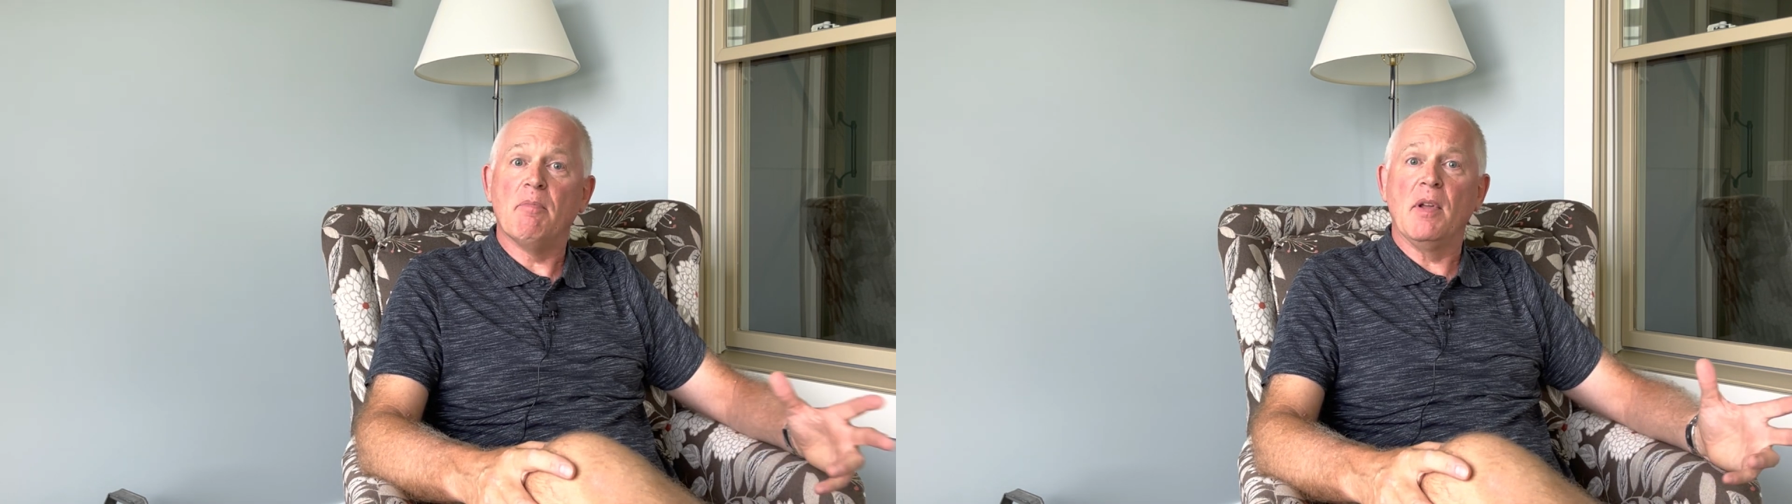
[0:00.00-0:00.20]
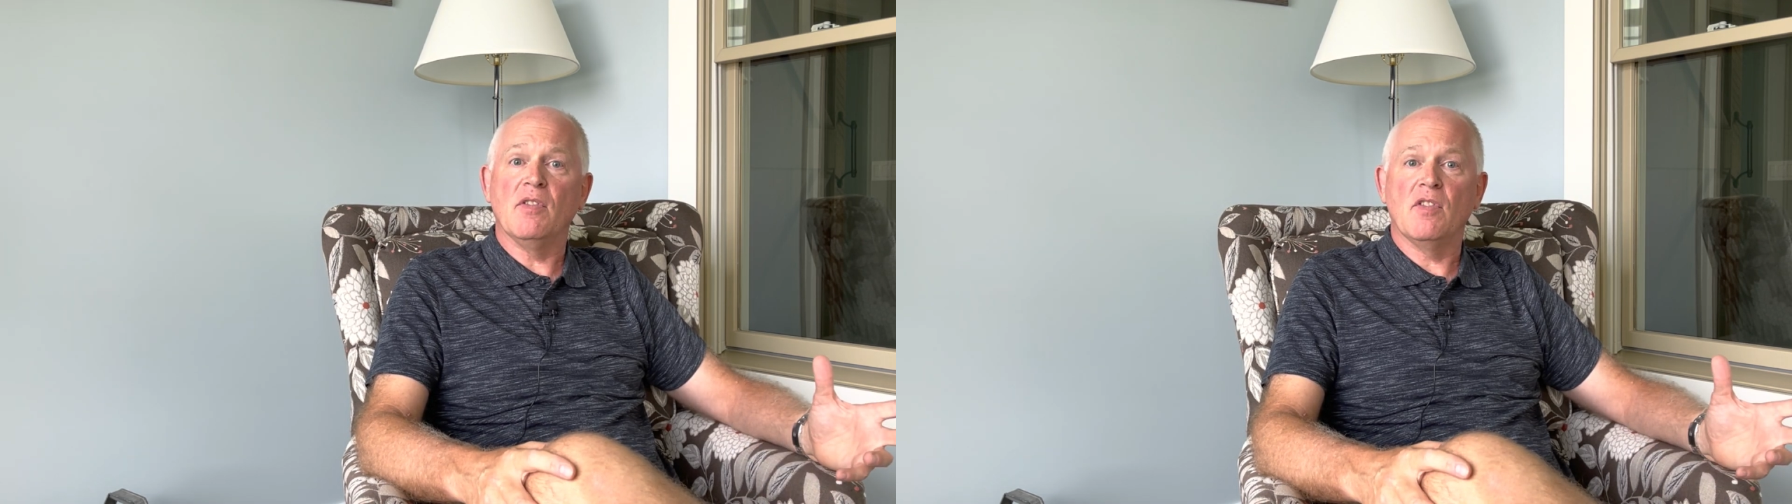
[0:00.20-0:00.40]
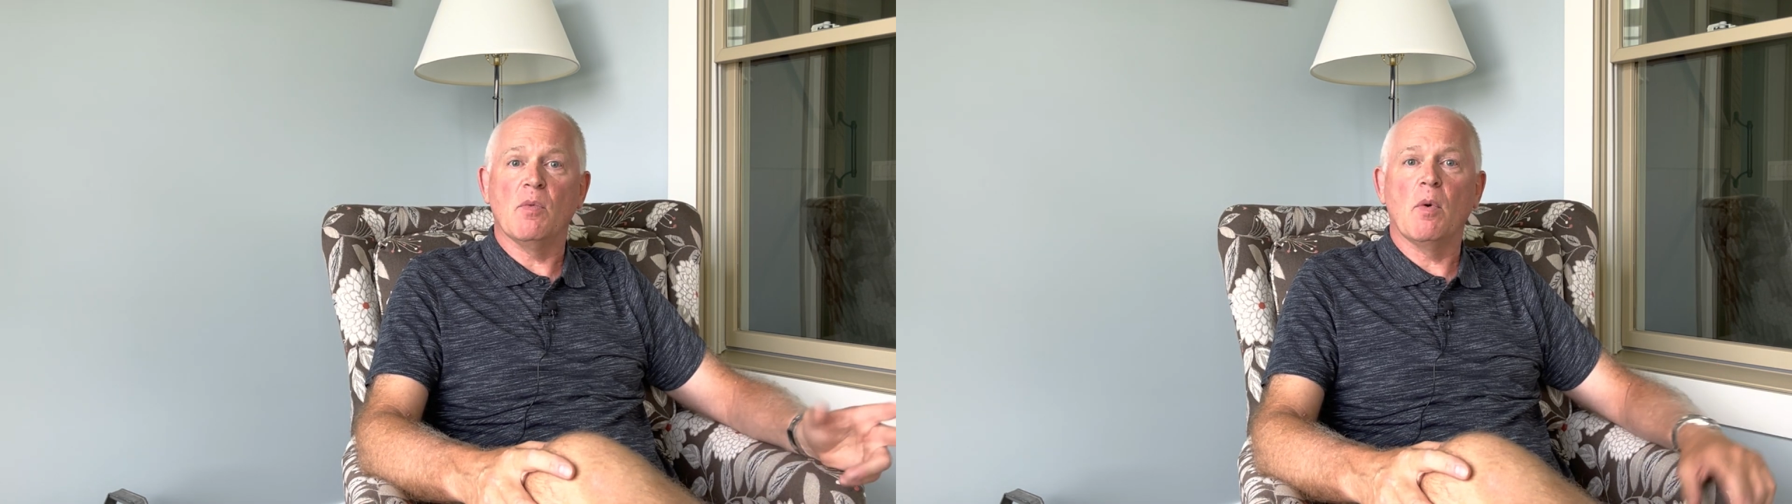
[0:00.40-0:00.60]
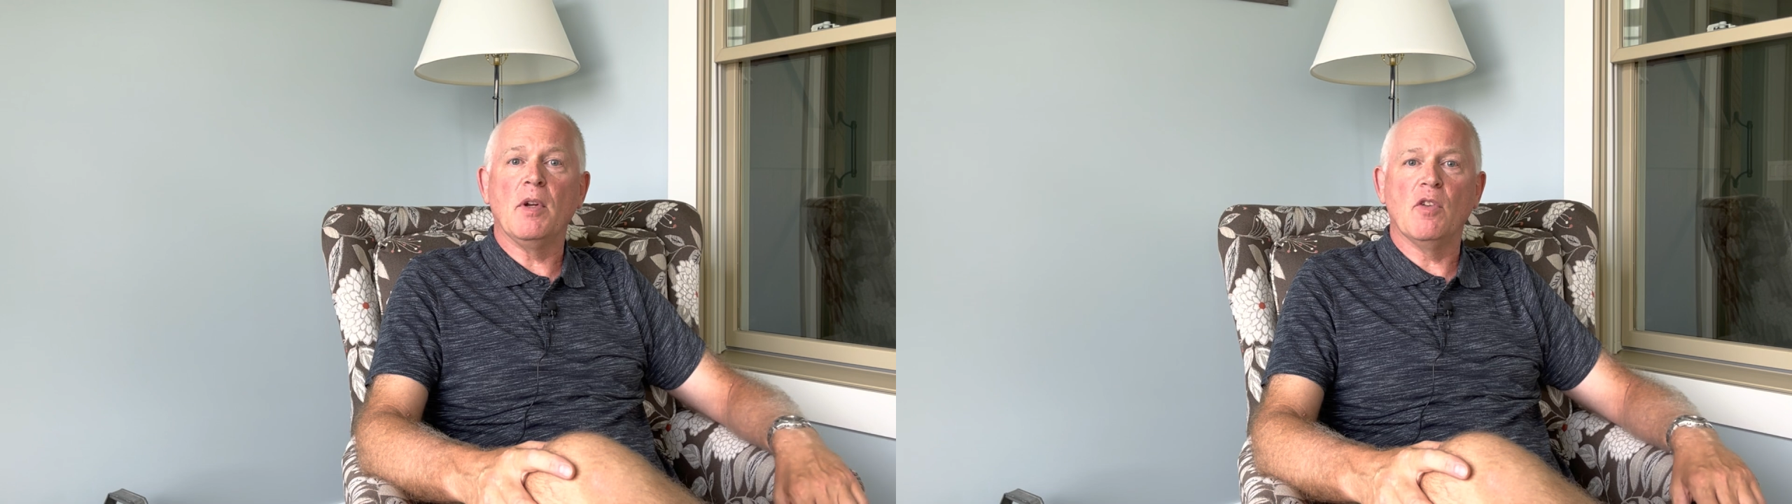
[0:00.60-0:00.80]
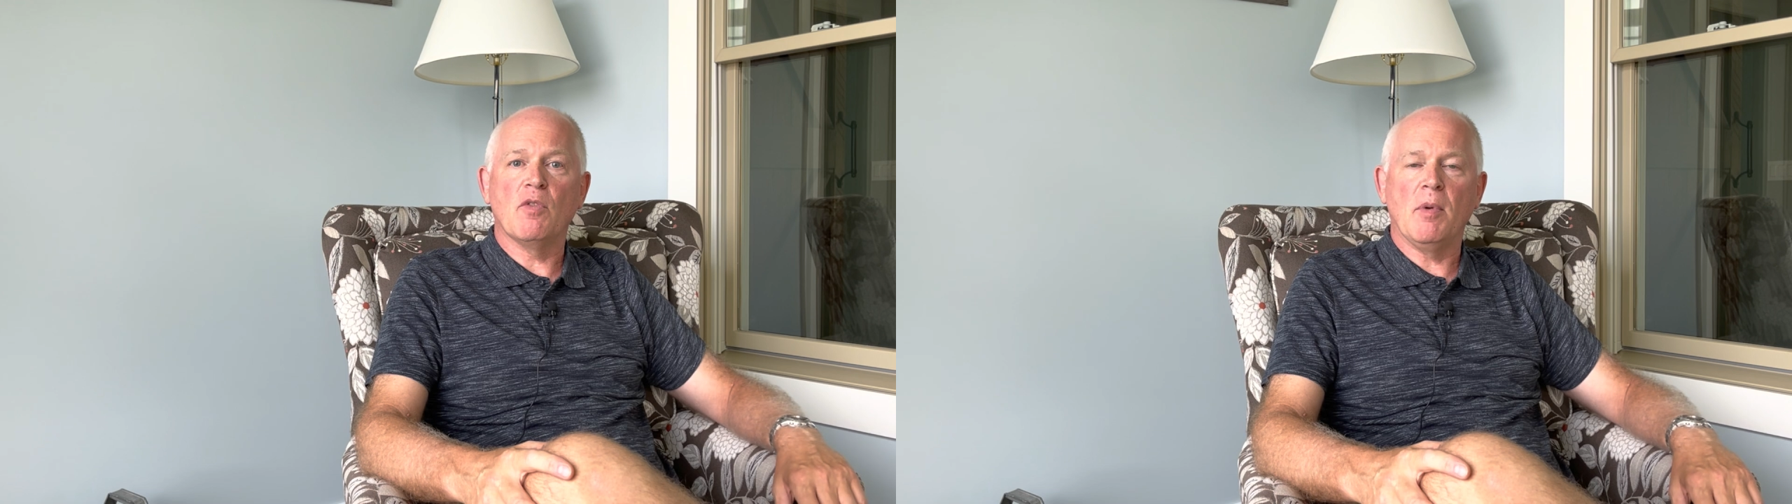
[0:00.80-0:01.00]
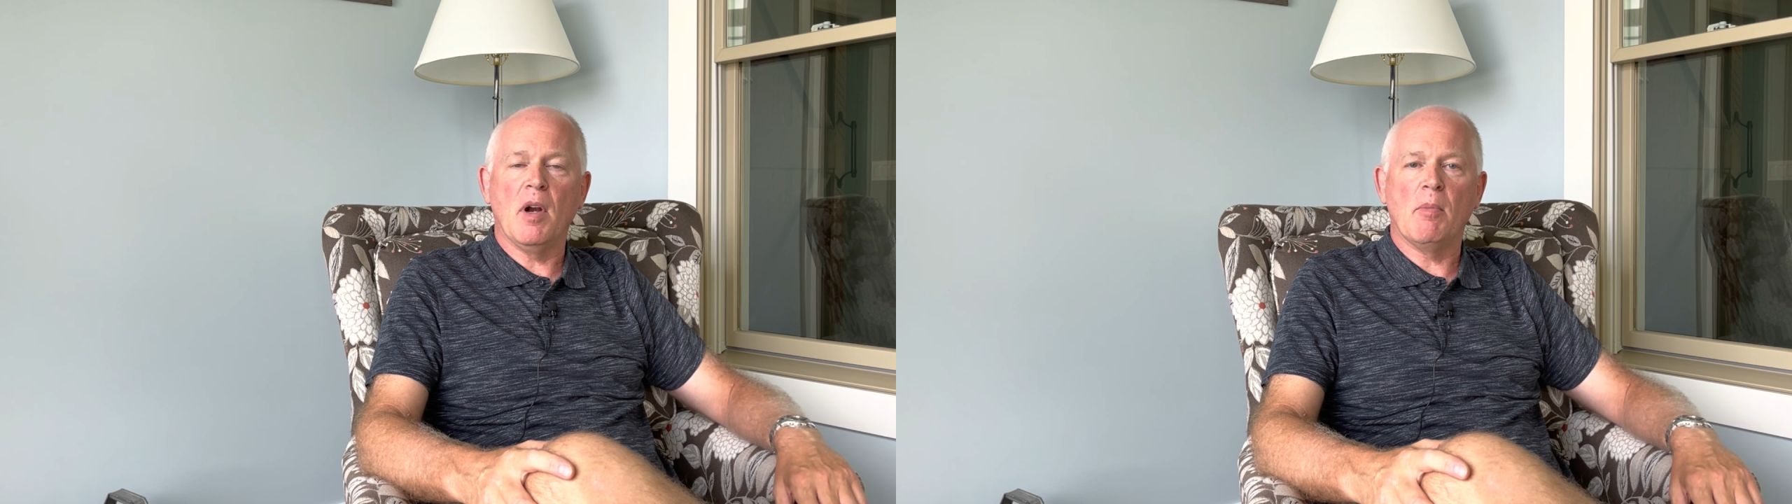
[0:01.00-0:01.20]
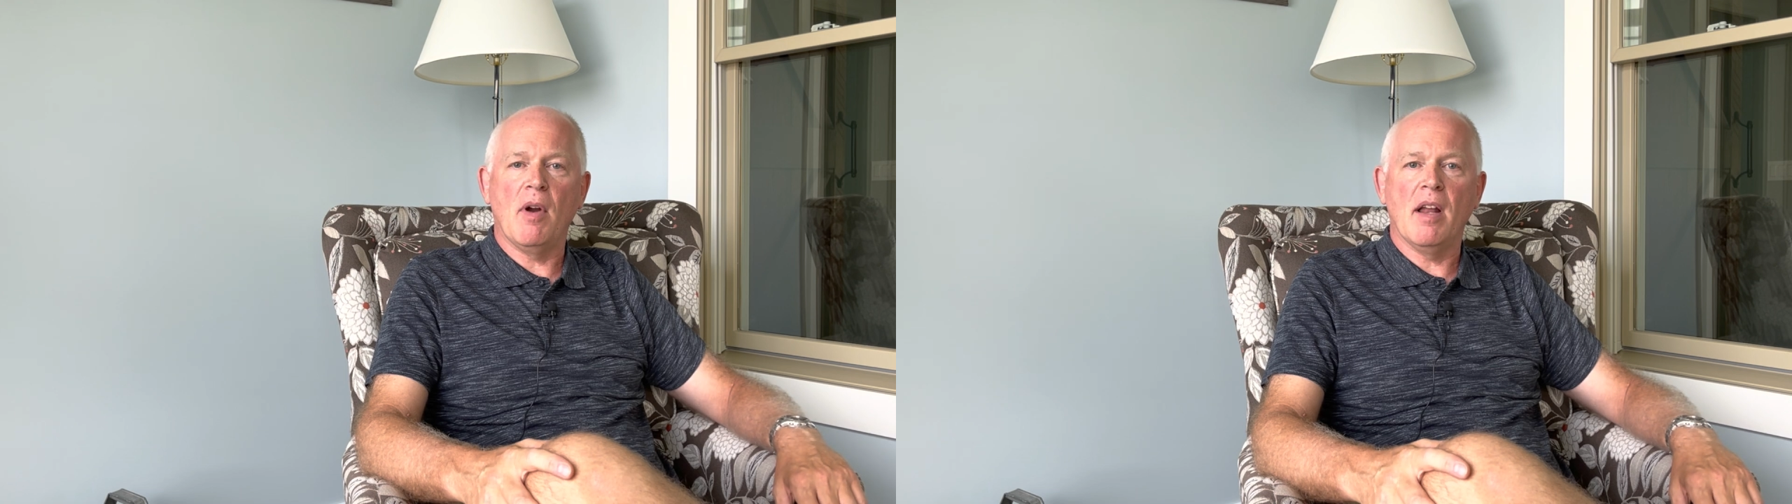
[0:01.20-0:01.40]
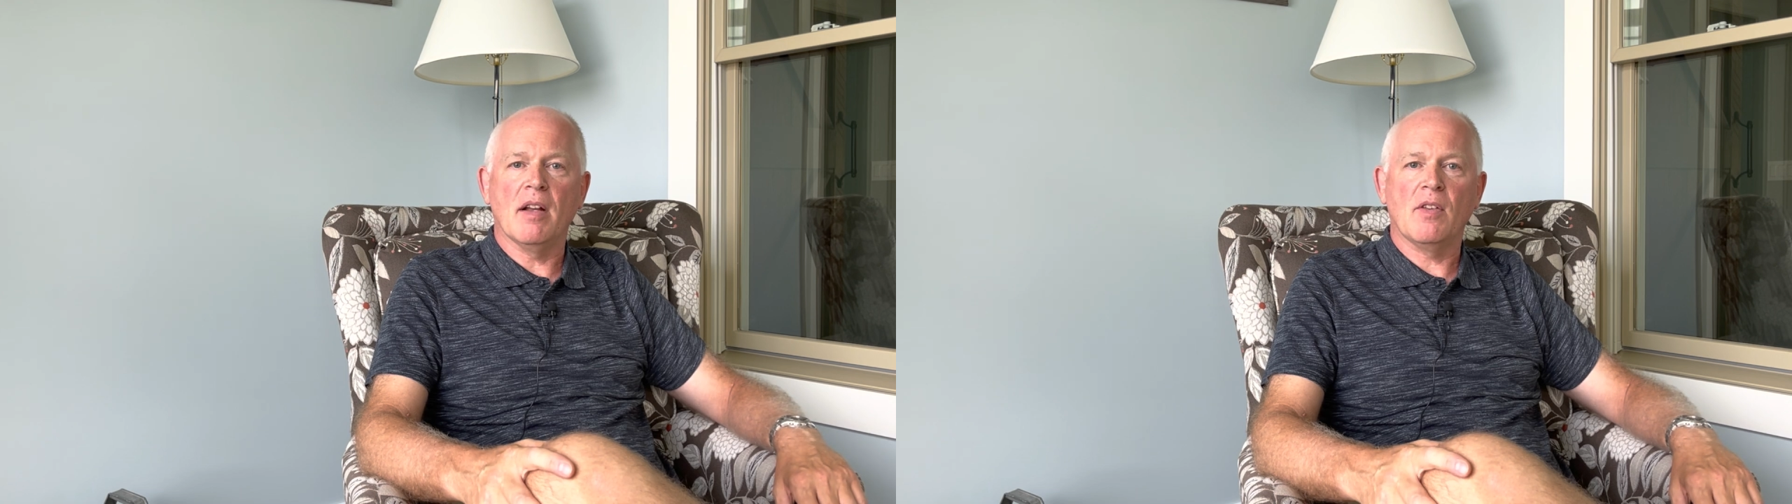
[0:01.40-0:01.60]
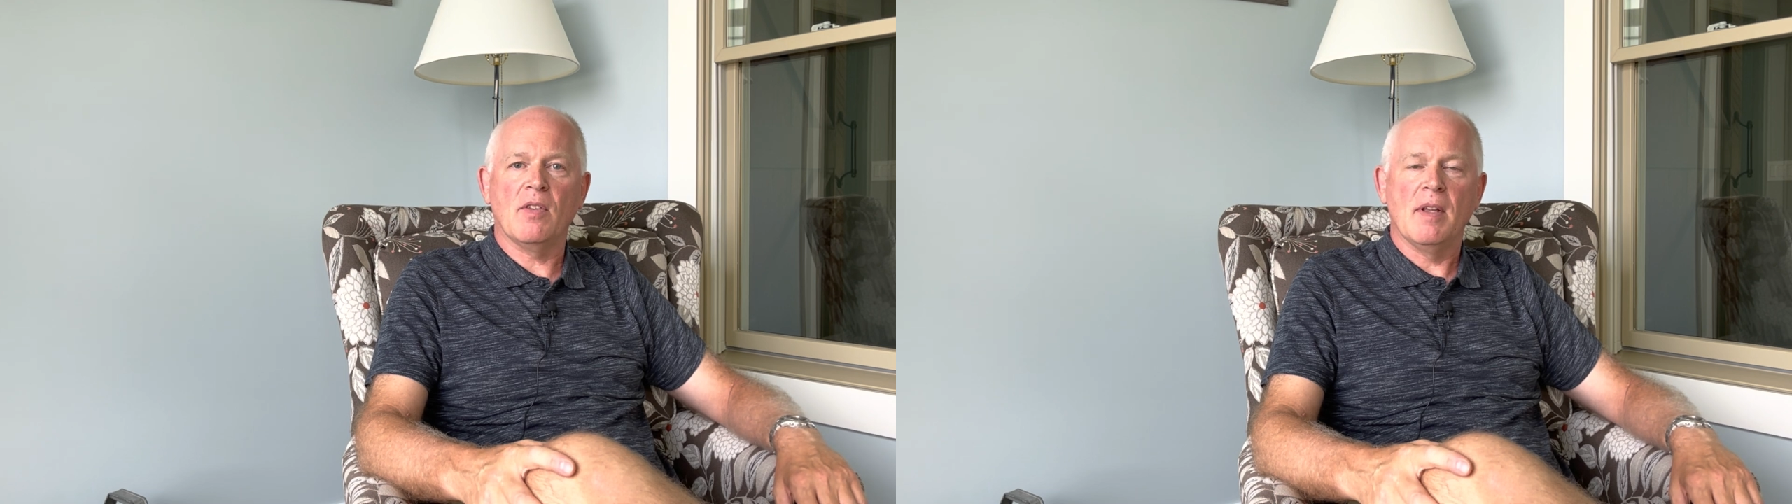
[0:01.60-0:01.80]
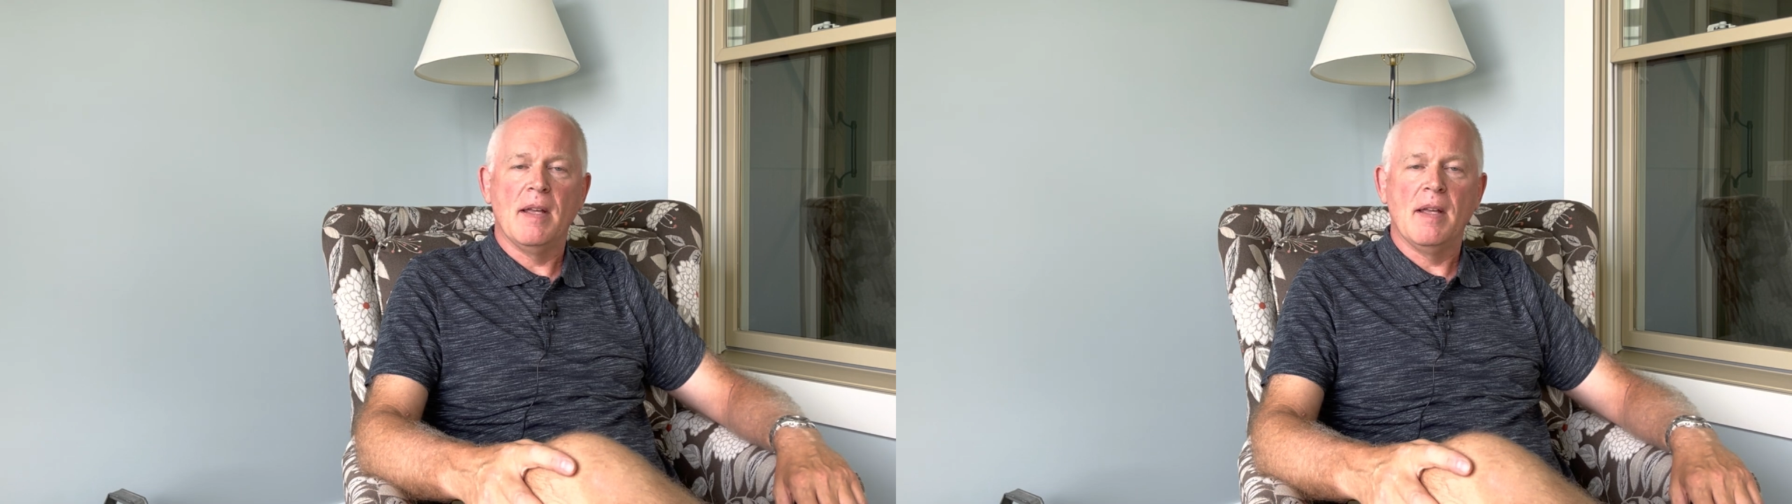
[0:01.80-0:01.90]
business and where we distribute our products.